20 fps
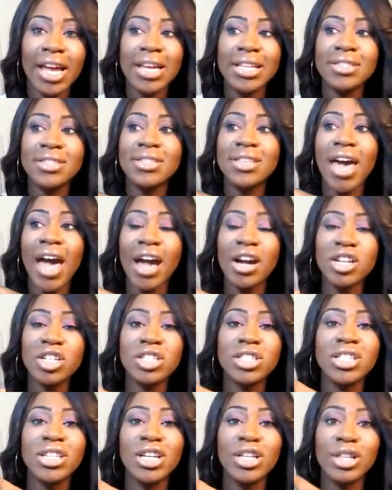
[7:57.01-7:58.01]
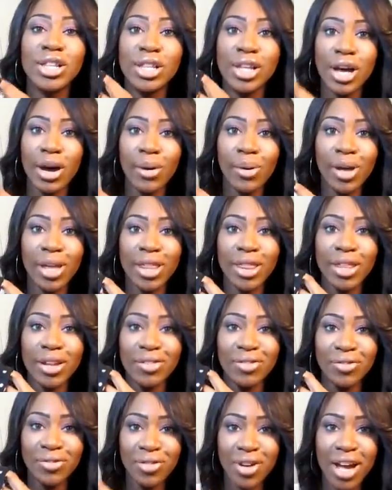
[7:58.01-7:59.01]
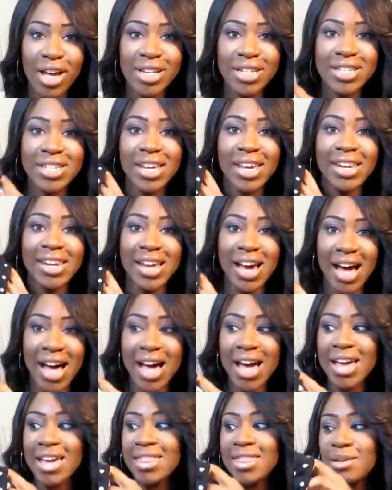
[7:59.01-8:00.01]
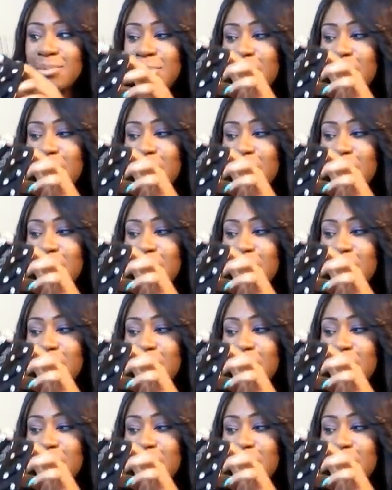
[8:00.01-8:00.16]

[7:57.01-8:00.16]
It's actually low in the front and high in